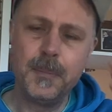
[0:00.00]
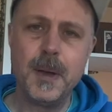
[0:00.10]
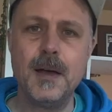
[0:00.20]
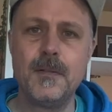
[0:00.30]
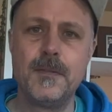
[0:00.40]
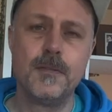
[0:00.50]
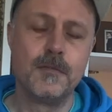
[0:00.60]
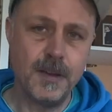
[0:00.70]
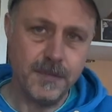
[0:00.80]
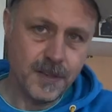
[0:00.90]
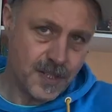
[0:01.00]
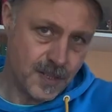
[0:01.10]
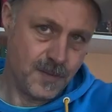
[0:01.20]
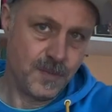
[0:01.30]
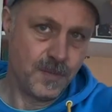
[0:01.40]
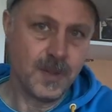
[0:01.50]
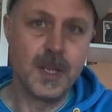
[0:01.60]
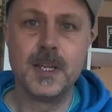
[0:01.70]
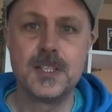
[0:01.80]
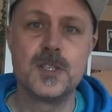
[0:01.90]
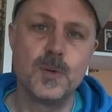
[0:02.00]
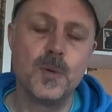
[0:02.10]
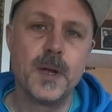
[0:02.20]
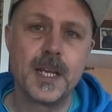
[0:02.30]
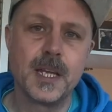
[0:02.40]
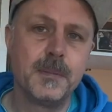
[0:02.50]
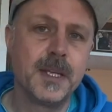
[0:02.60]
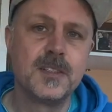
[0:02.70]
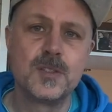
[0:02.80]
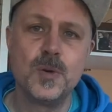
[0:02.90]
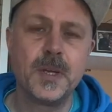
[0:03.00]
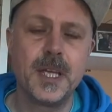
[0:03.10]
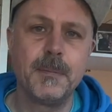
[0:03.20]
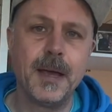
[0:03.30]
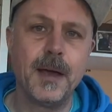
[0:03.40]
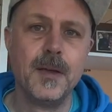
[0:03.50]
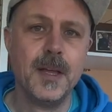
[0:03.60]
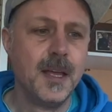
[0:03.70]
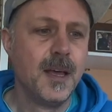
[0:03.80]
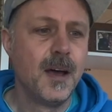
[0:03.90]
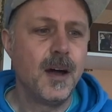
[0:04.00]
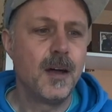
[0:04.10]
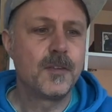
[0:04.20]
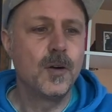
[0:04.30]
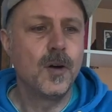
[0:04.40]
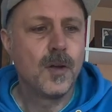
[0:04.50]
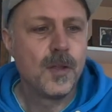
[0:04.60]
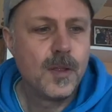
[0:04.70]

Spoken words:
But for rivers, and this is what we're going to be talking about, I've got